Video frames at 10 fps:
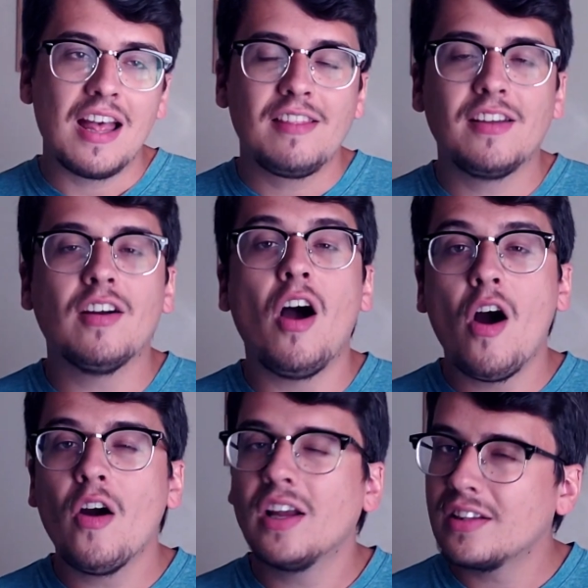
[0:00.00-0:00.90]
there
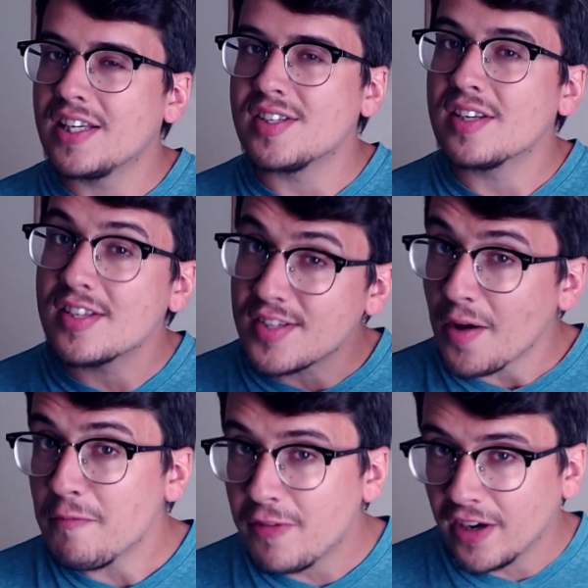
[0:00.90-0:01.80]
are at least
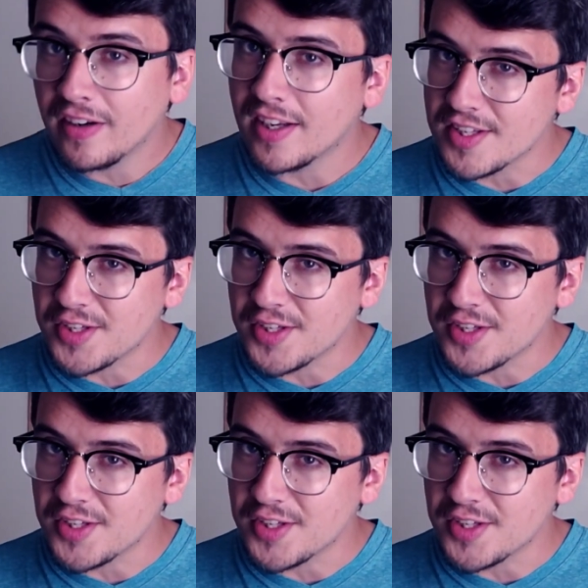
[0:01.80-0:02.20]
some variants